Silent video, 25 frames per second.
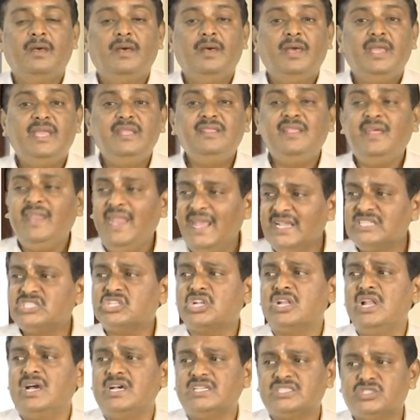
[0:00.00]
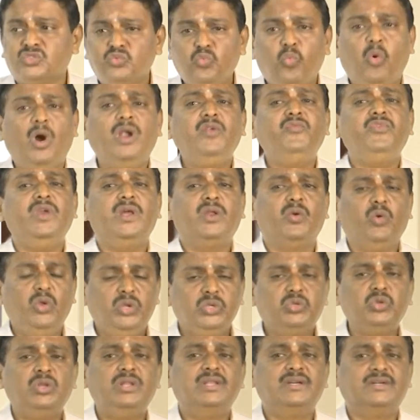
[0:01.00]
In the next class, what we are
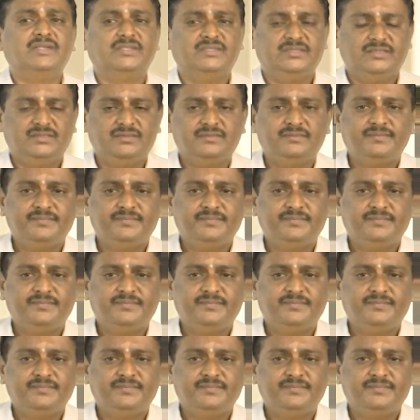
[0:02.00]
going to learn?